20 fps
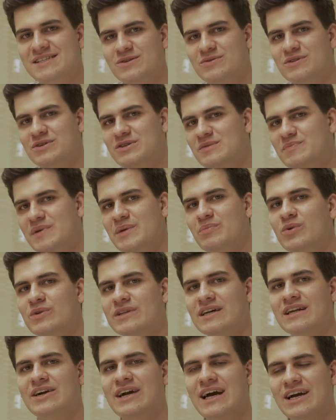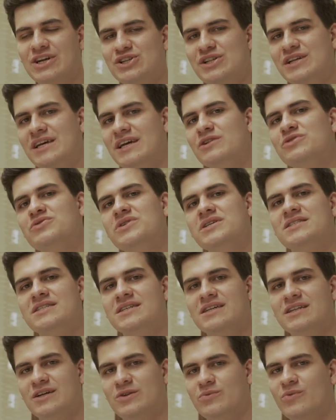so there's people that are actually
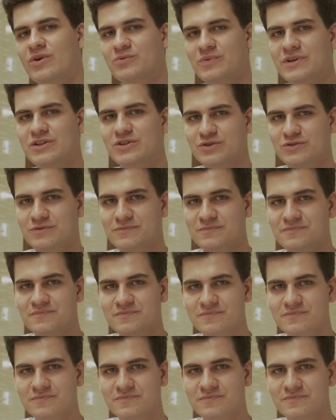interested in what we do.